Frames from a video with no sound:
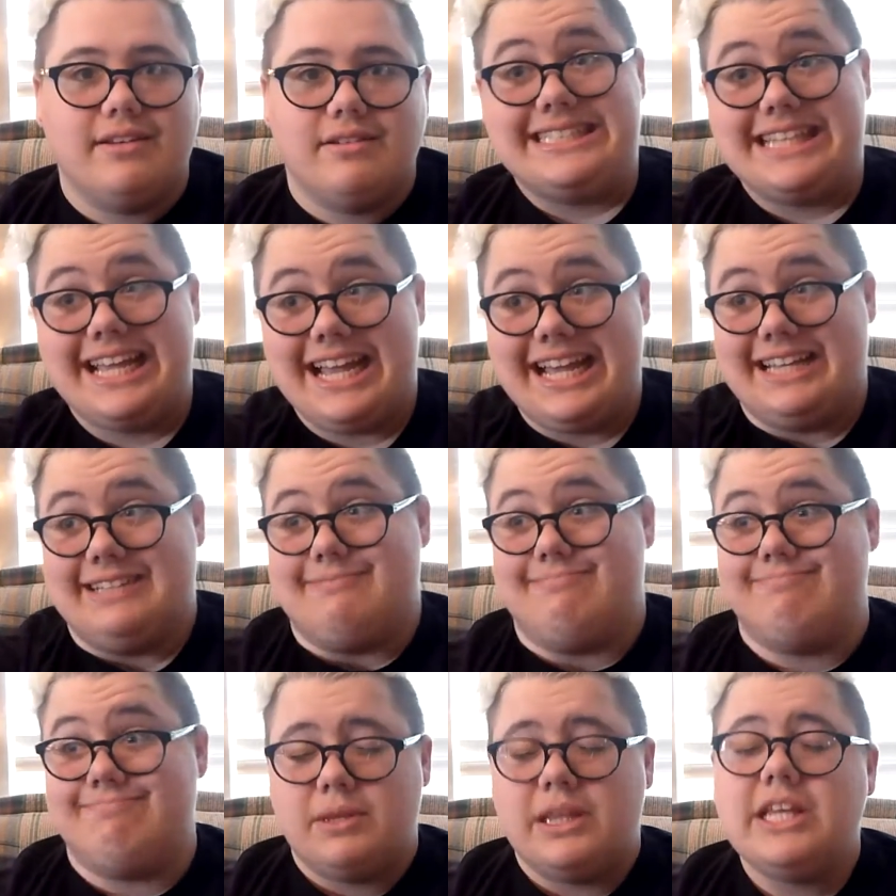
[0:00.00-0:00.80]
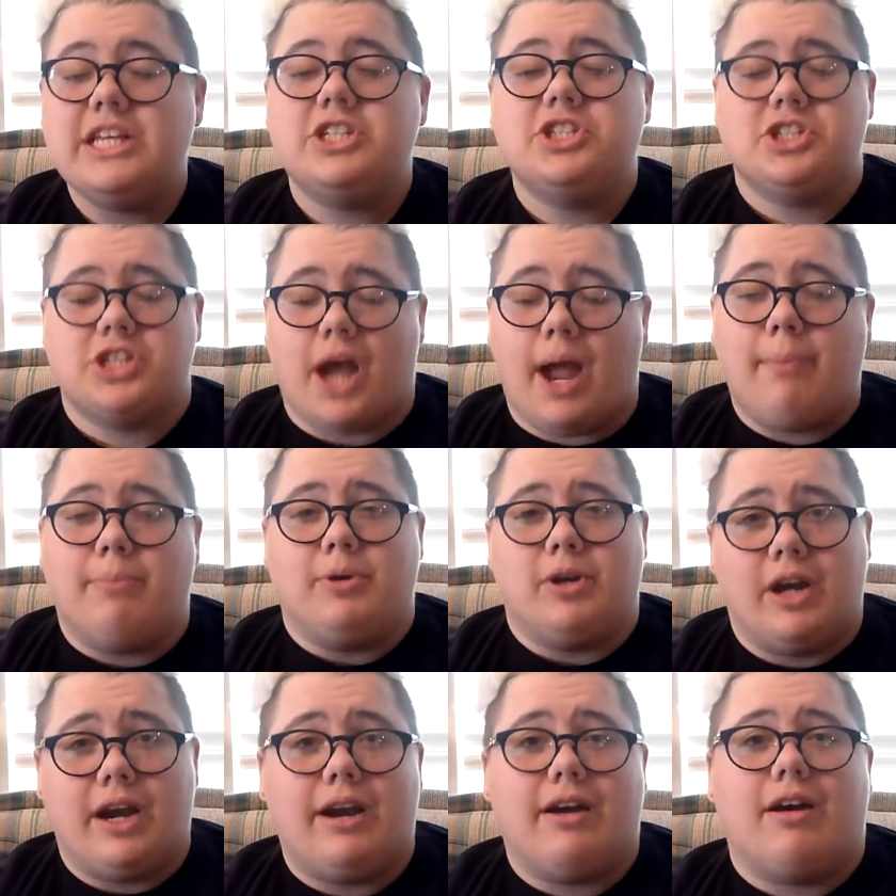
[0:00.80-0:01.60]
10. Please chop
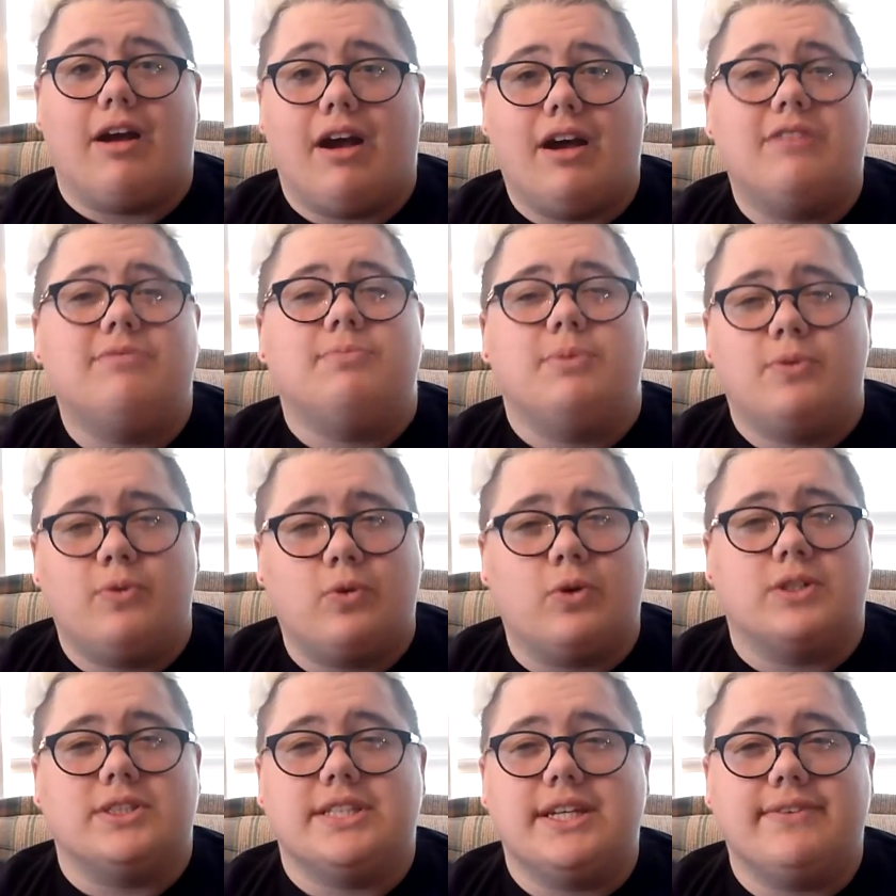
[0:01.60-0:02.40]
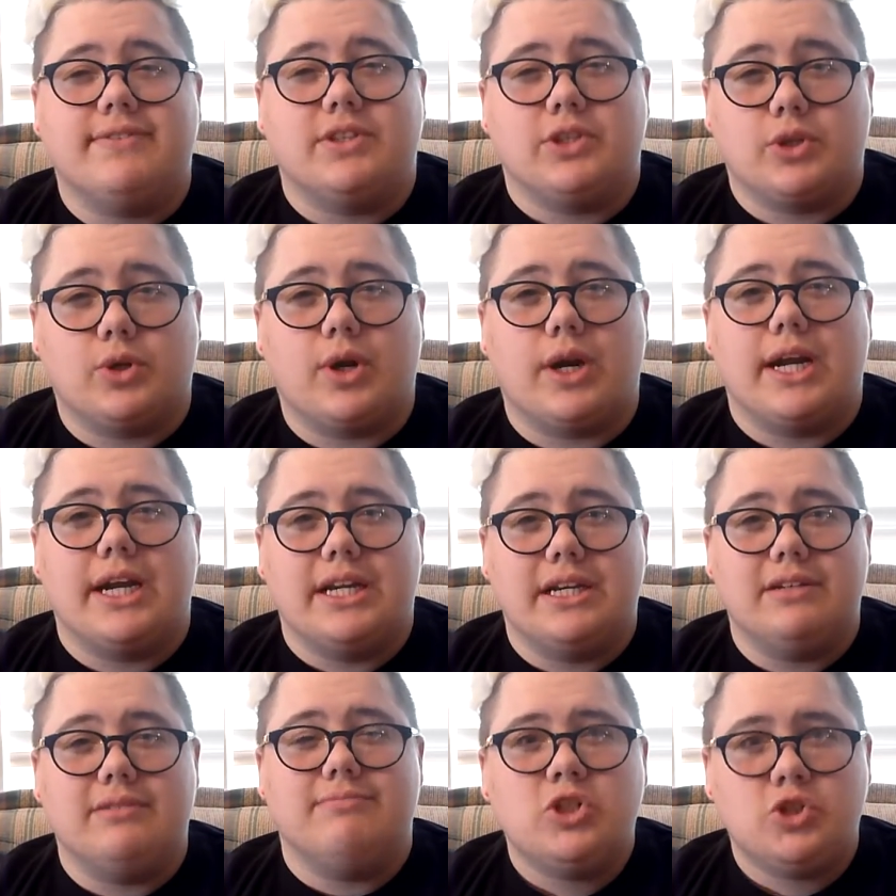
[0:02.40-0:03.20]
your hair off before 7th
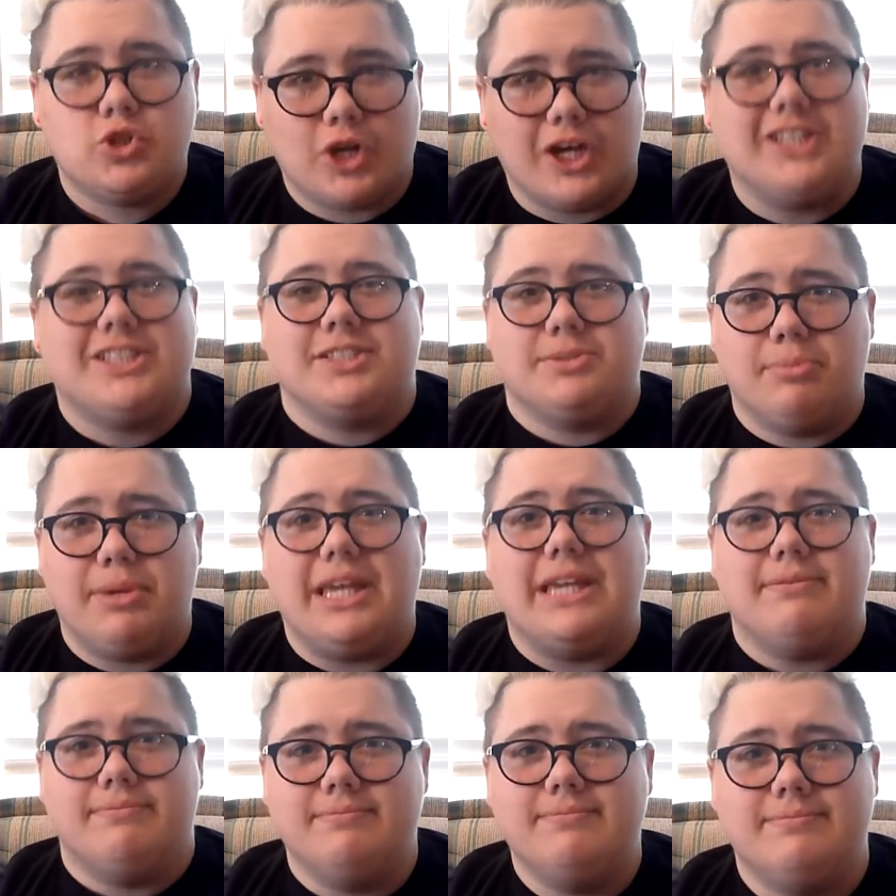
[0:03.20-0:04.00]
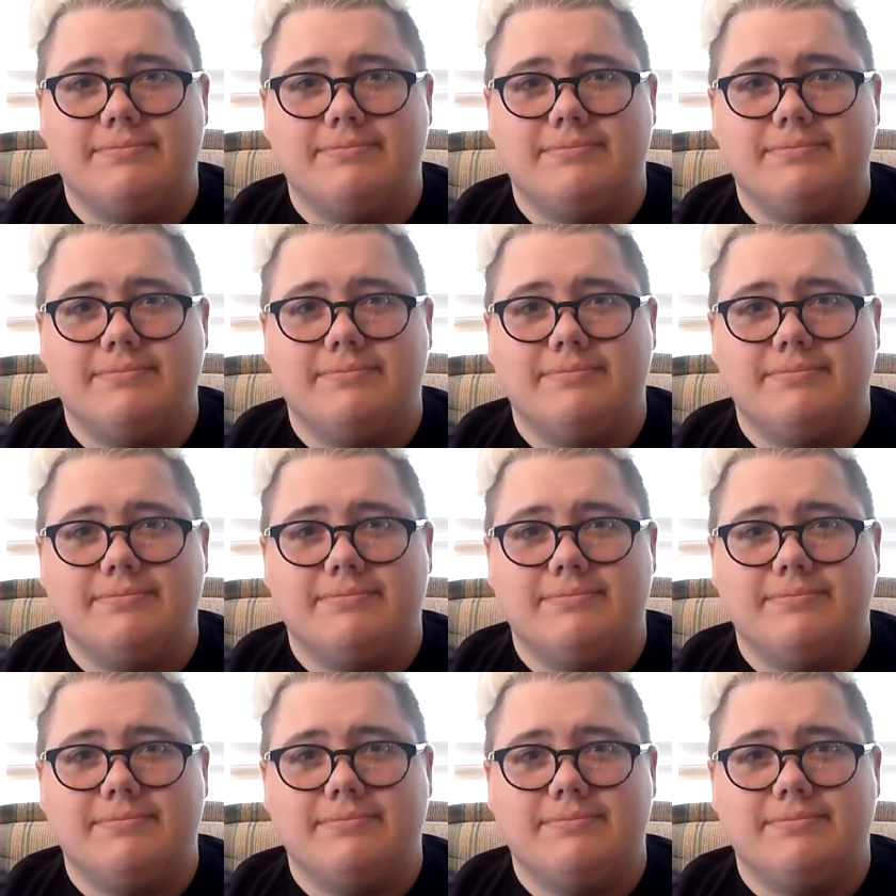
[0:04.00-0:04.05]
grade. Trust me.